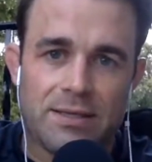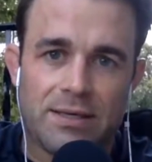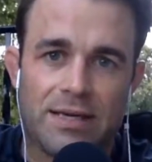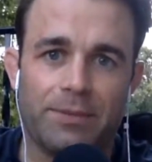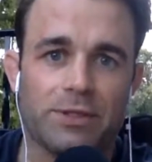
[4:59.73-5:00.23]

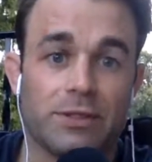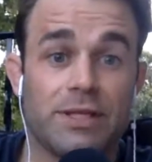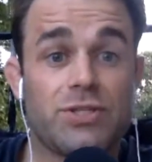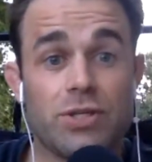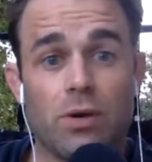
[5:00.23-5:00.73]
chemical.
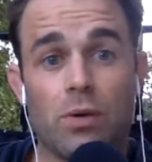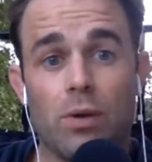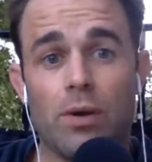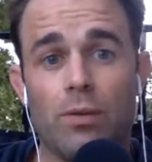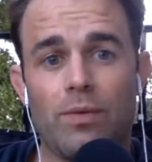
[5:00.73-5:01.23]
And so
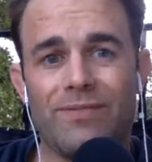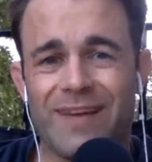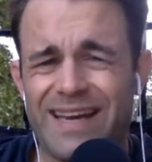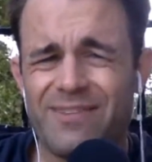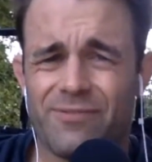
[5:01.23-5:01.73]
we've
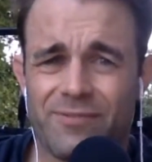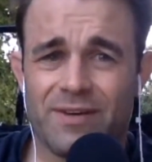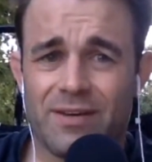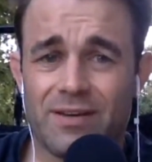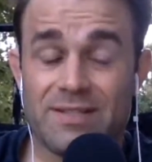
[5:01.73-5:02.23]
kind of,
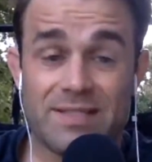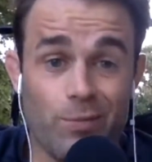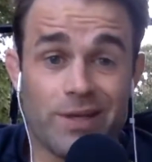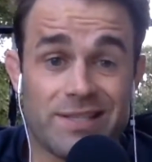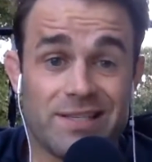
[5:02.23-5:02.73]
in some
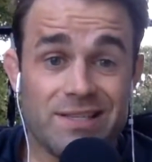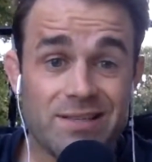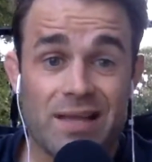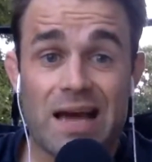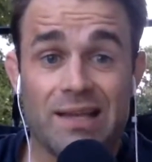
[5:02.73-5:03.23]
ways, it is a
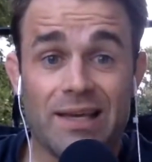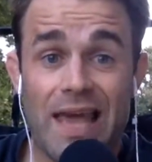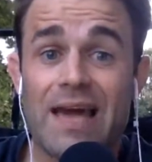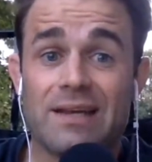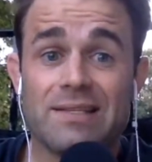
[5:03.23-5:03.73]
lot like
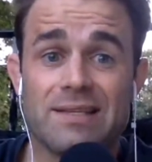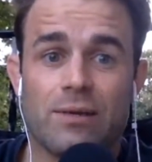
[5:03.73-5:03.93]
addicts. Like